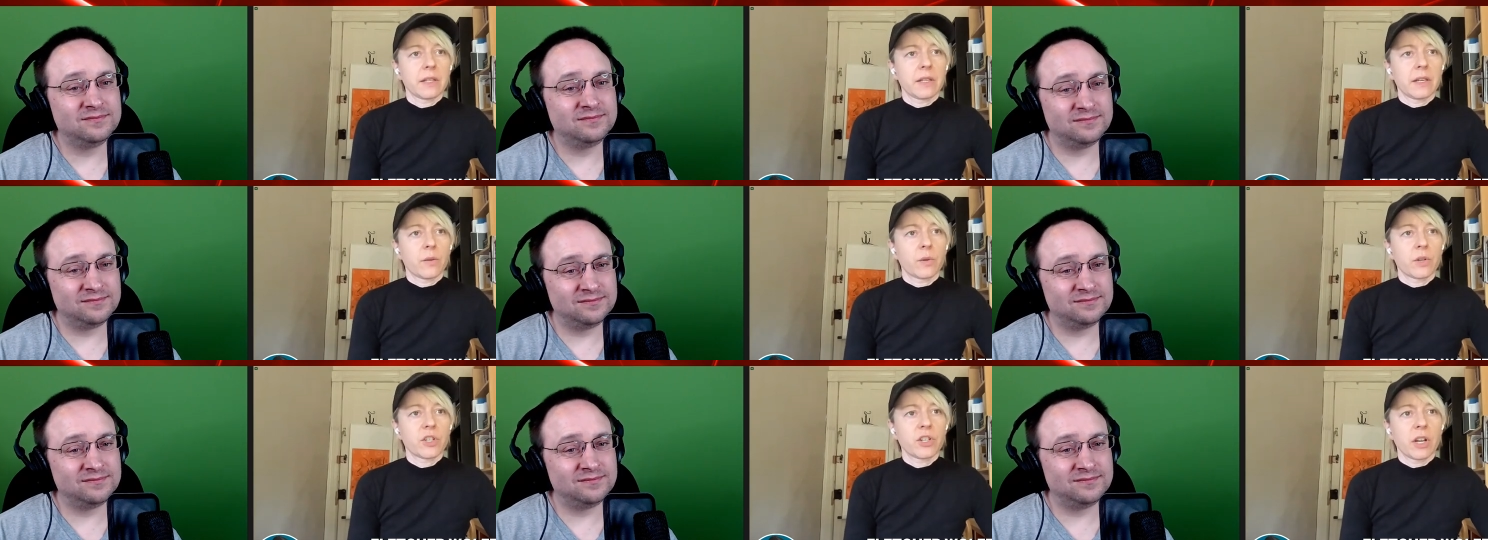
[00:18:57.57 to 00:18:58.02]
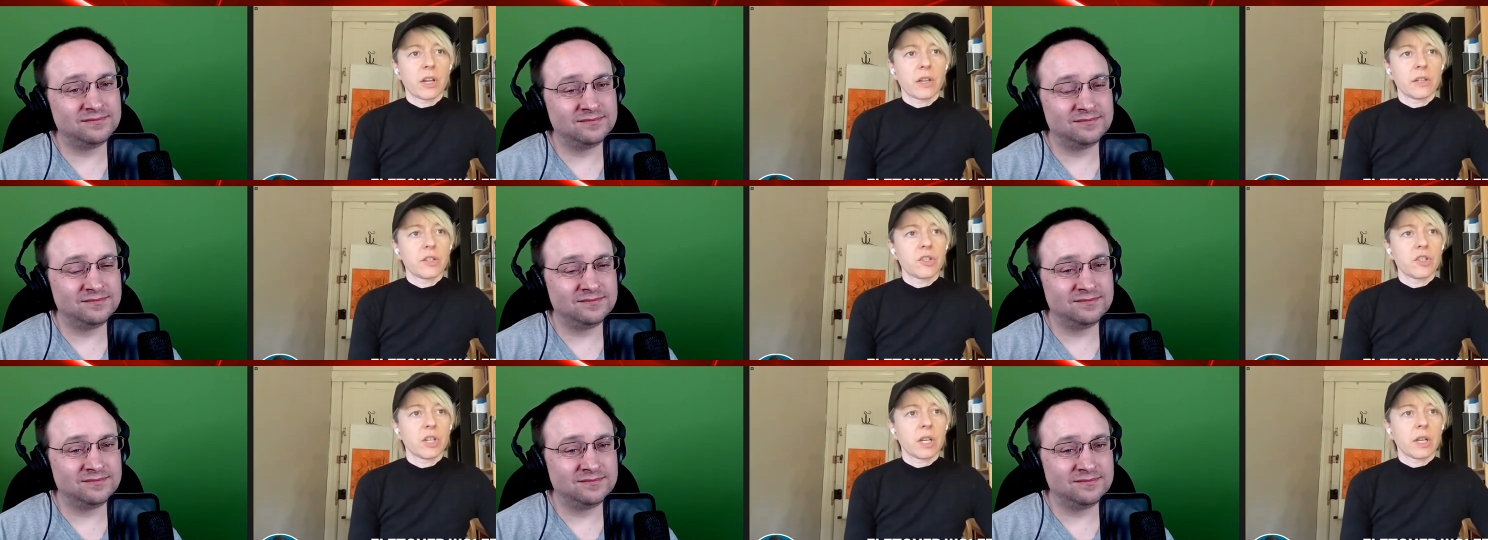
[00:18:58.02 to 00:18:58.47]
Speaker 1: that were
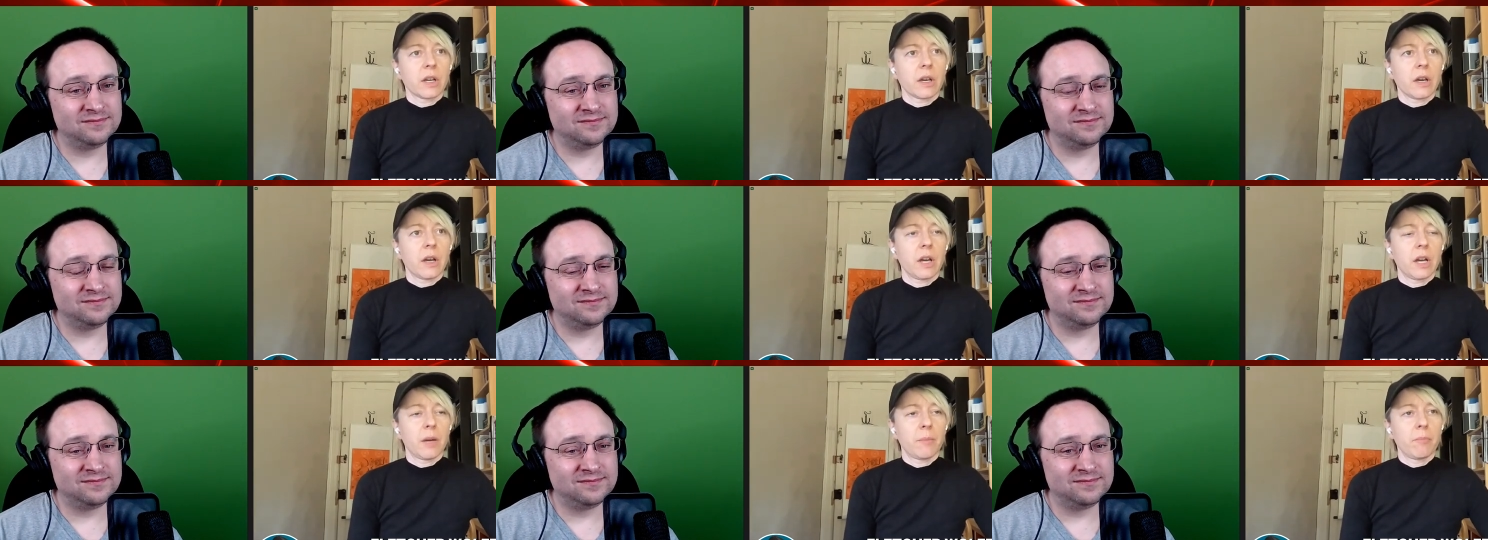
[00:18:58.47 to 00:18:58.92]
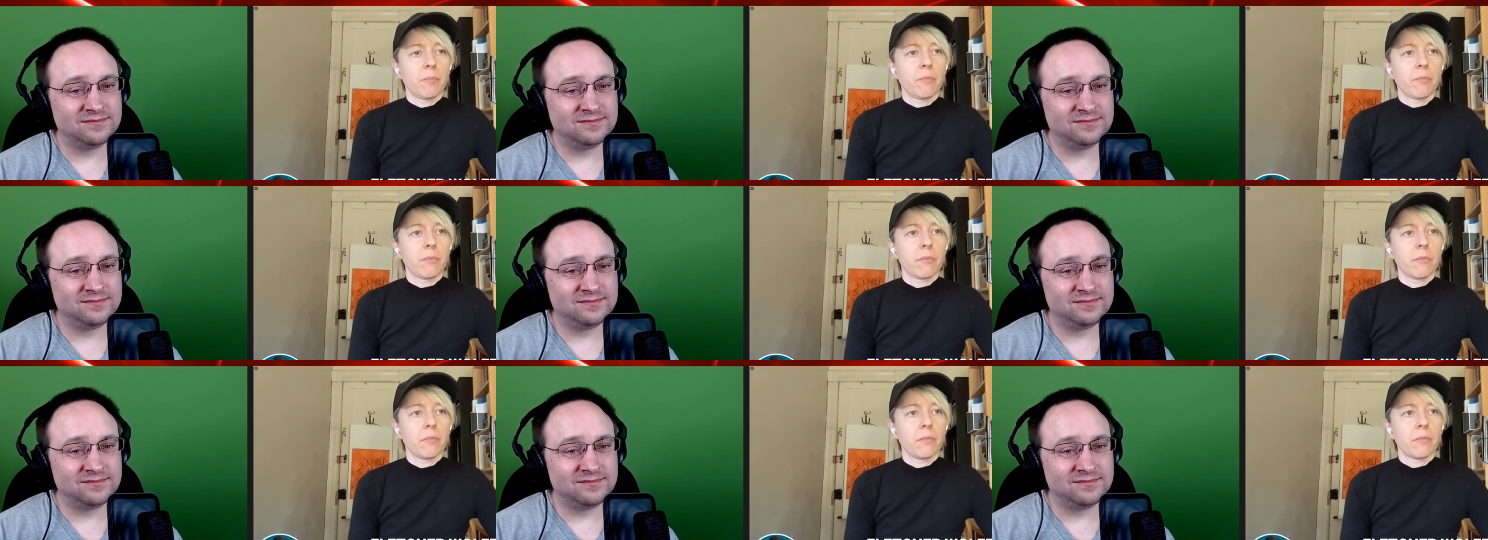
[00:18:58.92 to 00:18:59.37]
challenging
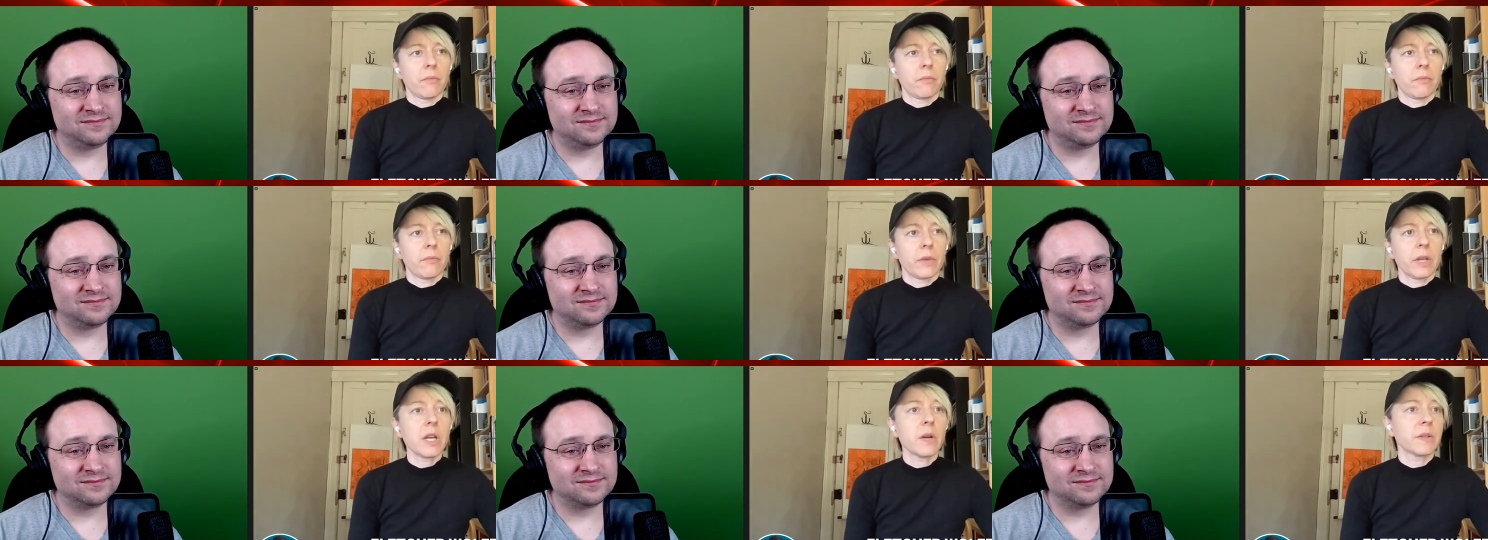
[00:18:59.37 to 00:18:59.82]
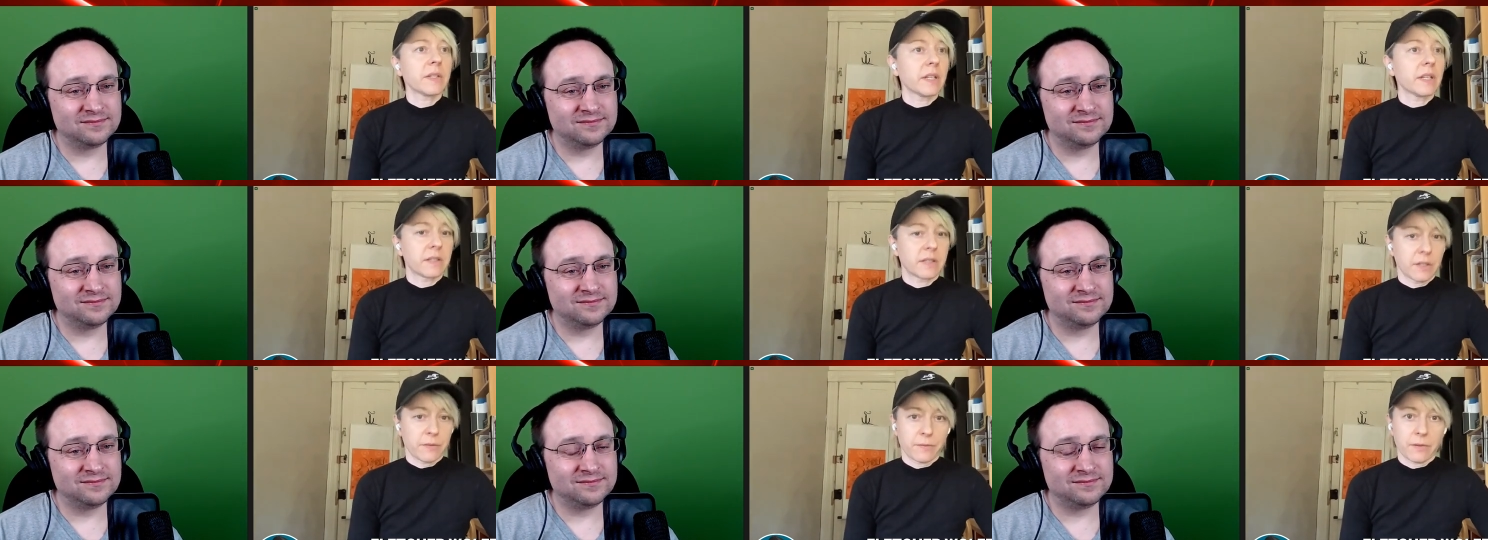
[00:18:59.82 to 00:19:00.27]
um you know,
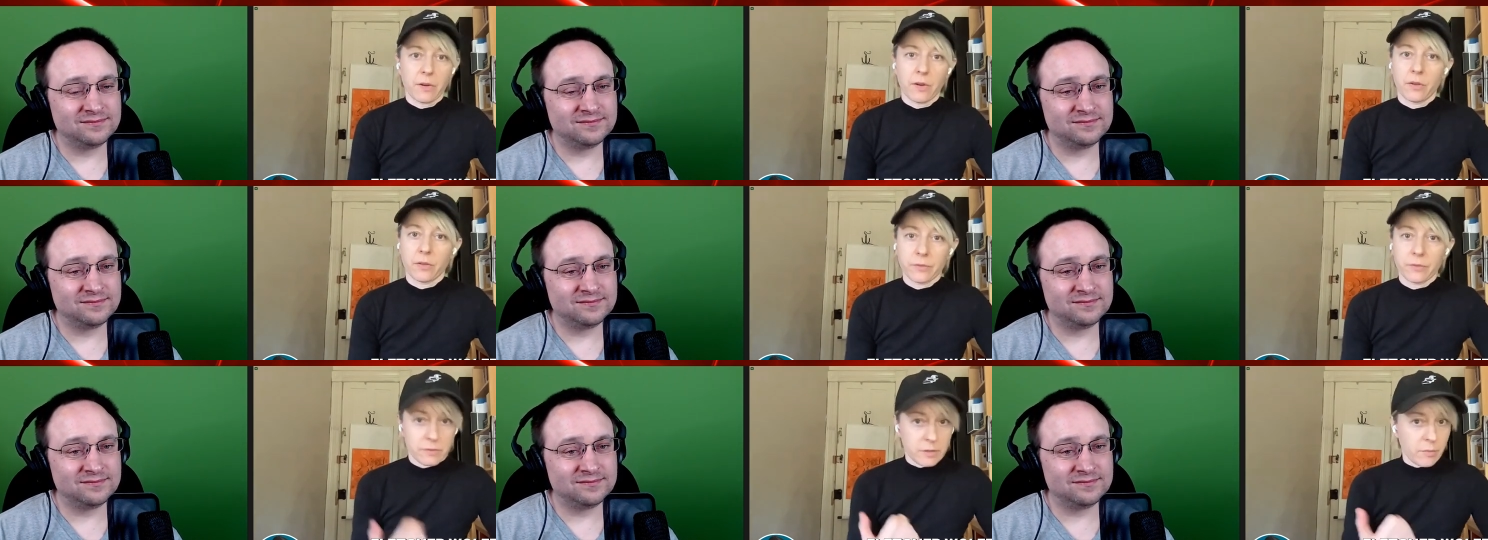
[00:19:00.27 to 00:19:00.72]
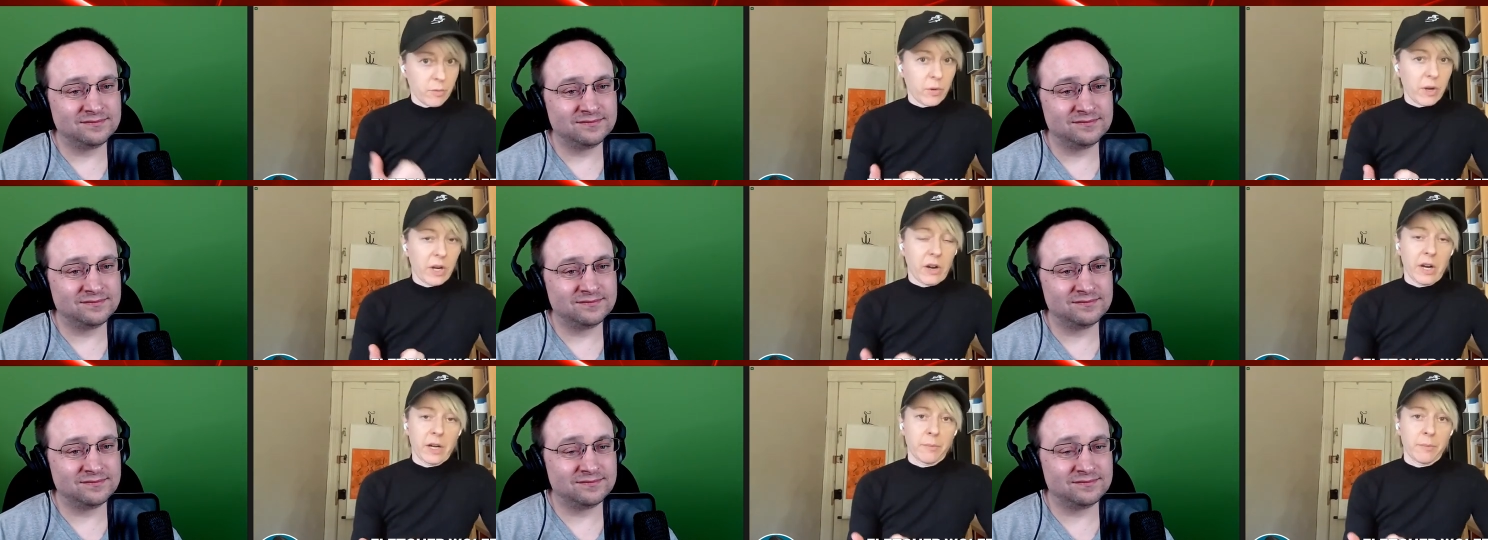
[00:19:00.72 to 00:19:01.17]
it's difficult. Number one, I already